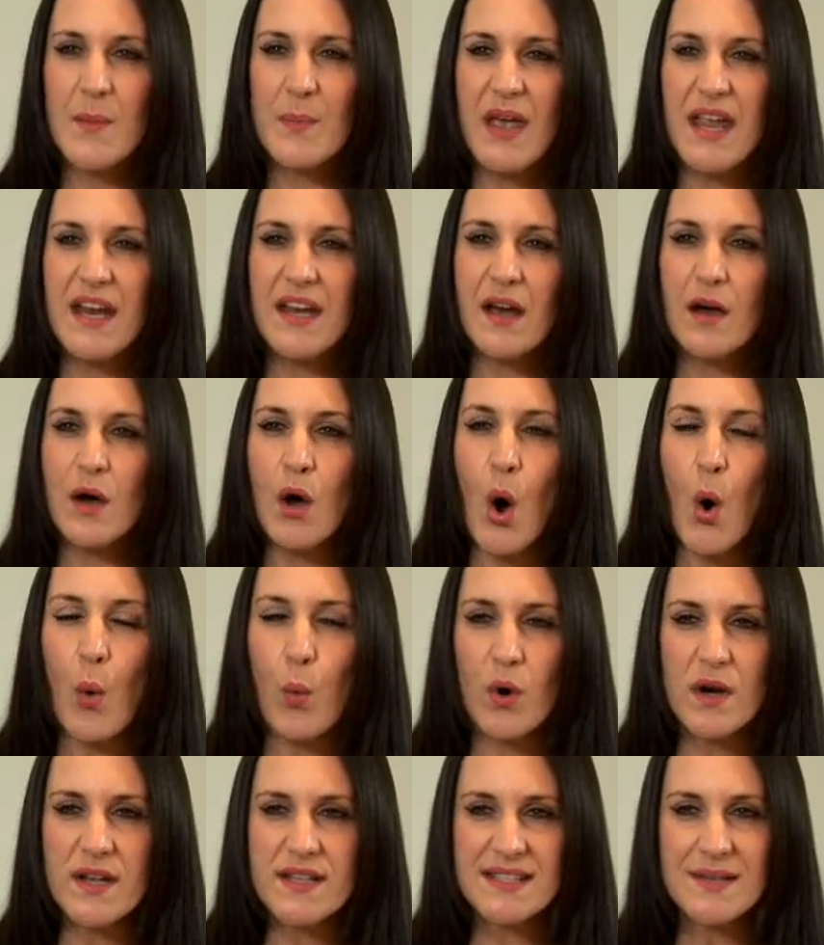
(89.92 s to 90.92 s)
Peter,
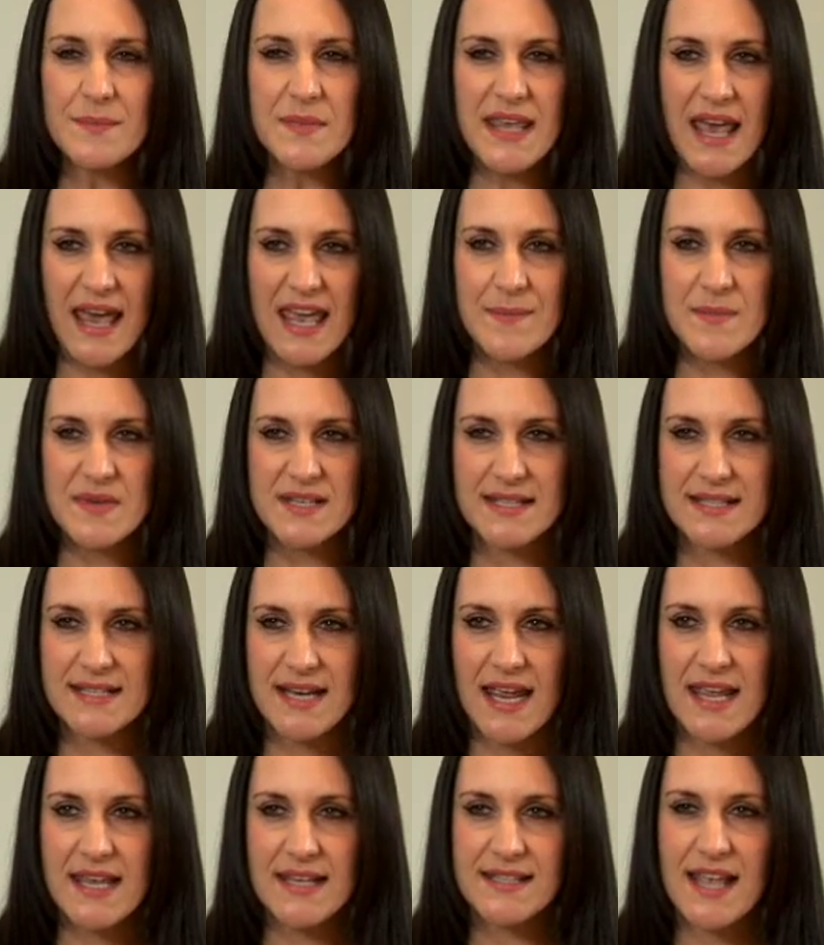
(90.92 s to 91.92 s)
what are some key
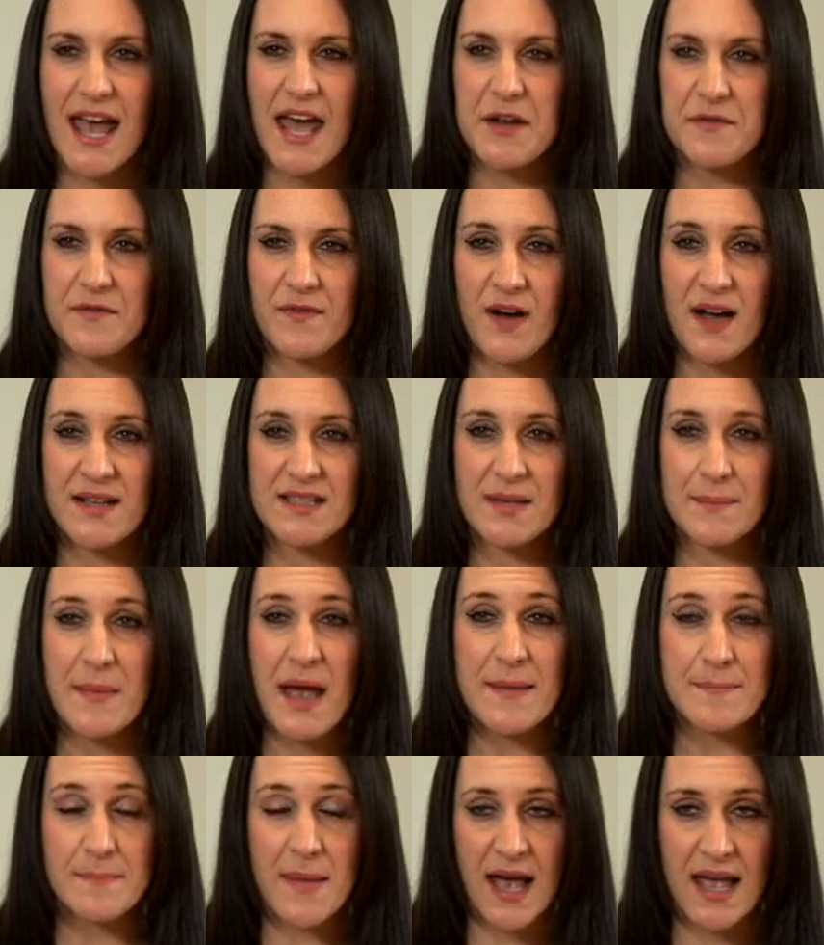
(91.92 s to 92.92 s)
mistakes an advisor
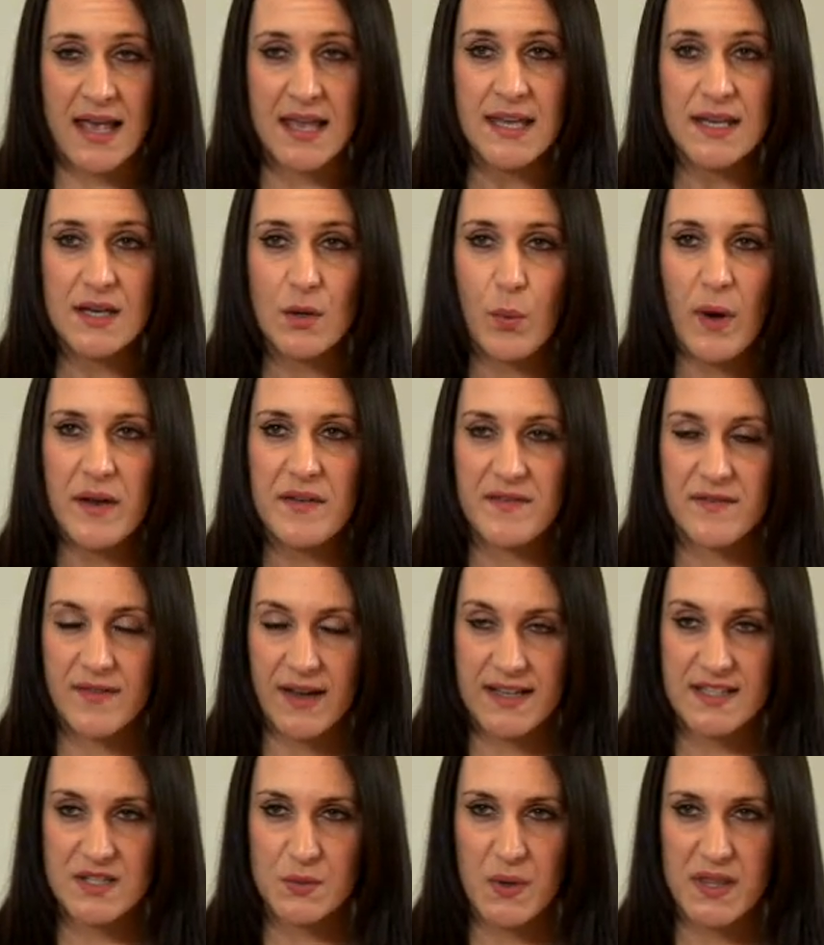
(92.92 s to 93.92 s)
may make when
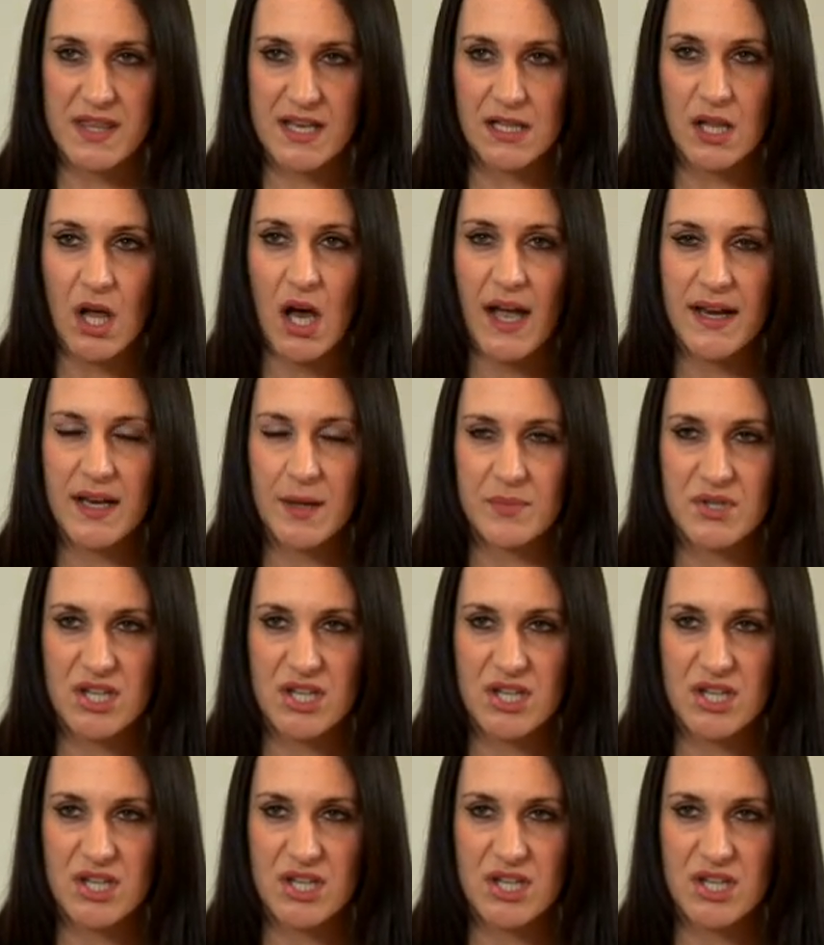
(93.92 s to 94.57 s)
faced with client